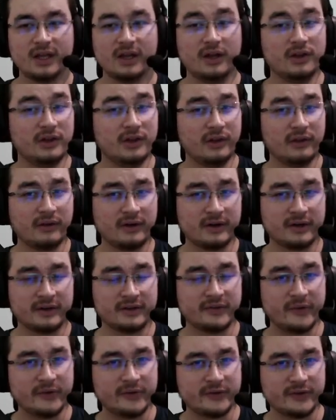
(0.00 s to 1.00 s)
Another
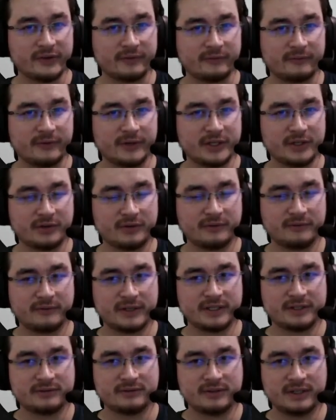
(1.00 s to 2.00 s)
interesting feature of
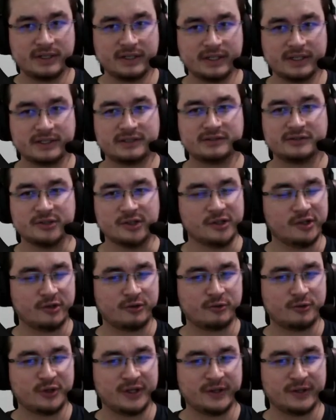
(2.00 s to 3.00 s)
Histoire is
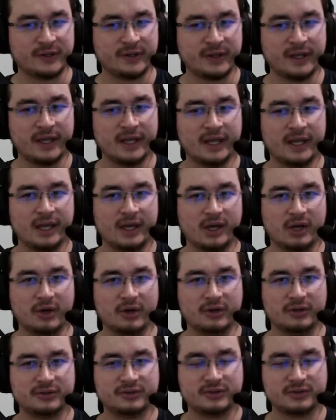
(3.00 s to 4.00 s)
generating
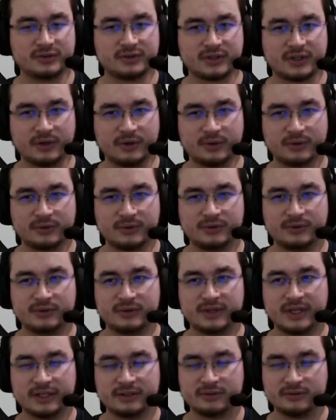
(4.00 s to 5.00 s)
a source code
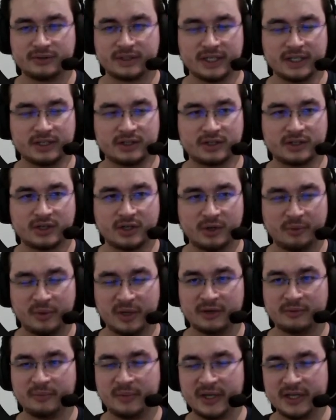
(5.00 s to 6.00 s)
that you can
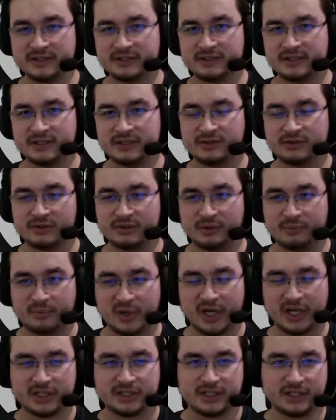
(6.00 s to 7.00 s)
copy and paste into your
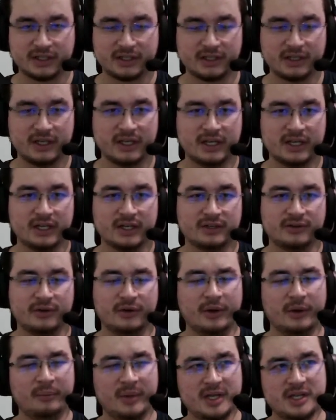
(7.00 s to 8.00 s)
project.
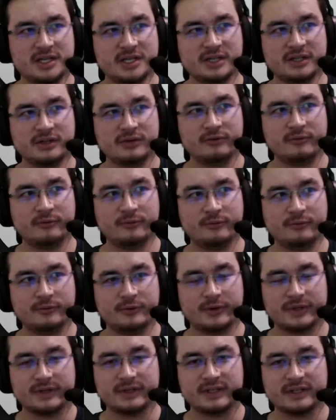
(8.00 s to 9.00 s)
So imagine you
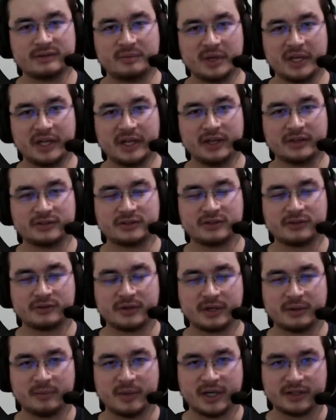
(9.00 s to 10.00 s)
display a
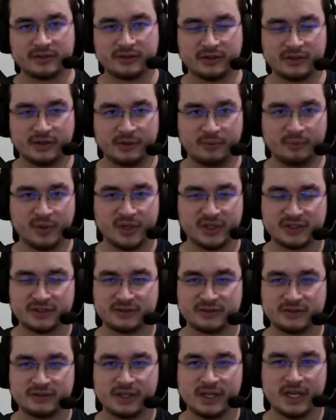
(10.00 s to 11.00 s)
story about a
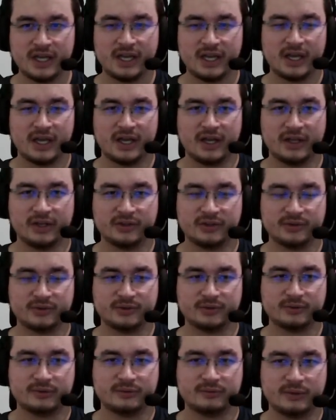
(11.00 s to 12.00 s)
button and you
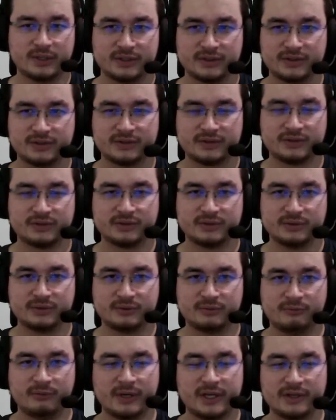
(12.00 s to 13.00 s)
want
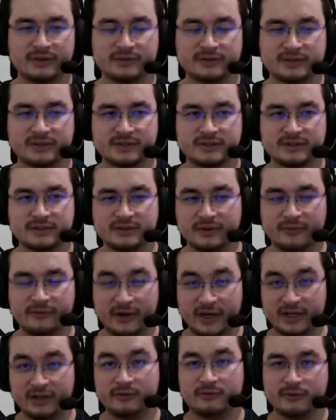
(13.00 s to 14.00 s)
to reuse the
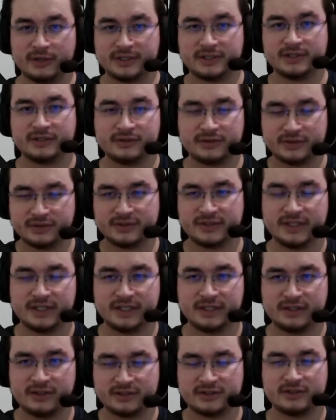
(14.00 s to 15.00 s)
final result you see
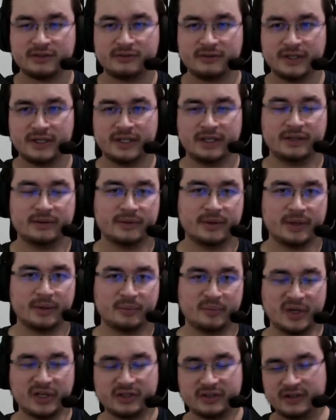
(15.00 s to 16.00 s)
in the story,
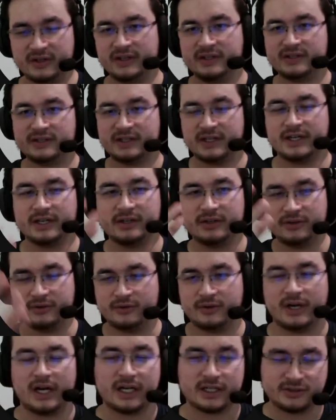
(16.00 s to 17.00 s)
but inside
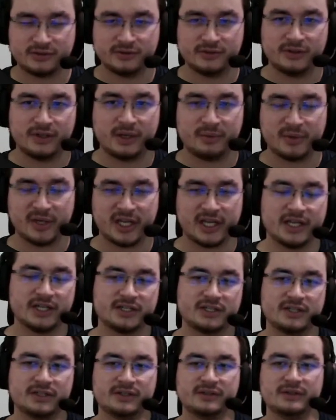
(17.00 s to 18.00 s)
your actual
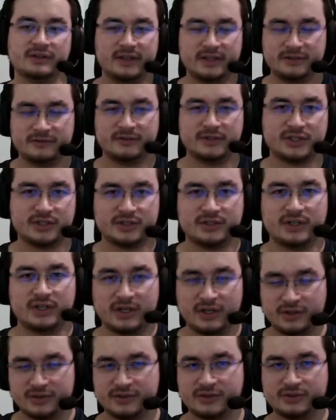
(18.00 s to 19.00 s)
application, this feature
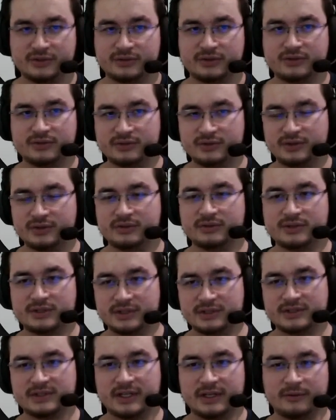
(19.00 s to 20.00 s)
allows you to do
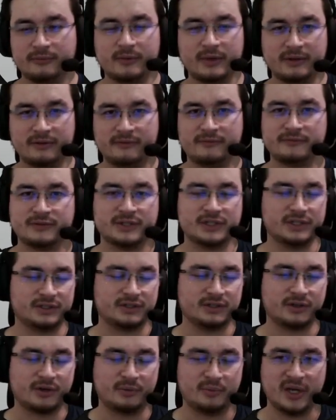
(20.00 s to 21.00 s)
just that with
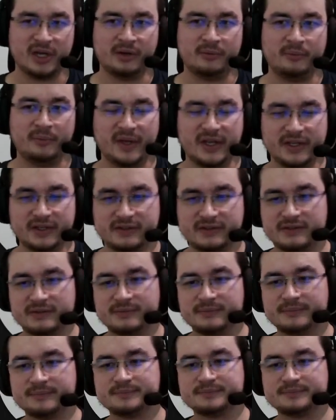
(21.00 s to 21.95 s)
just a copy and paste.